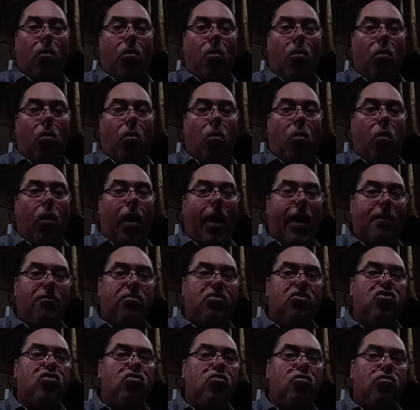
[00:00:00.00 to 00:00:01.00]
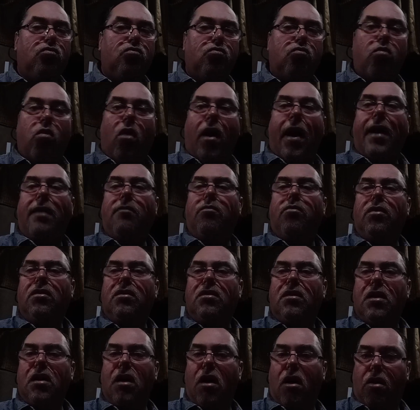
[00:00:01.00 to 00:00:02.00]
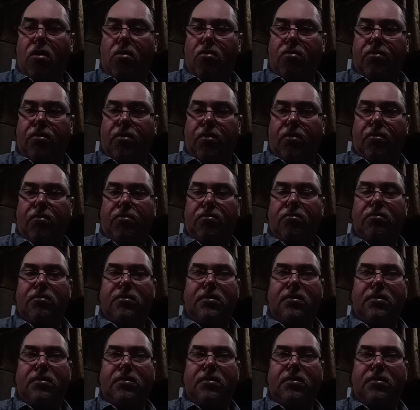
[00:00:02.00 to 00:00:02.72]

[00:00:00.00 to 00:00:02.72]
Why would the owner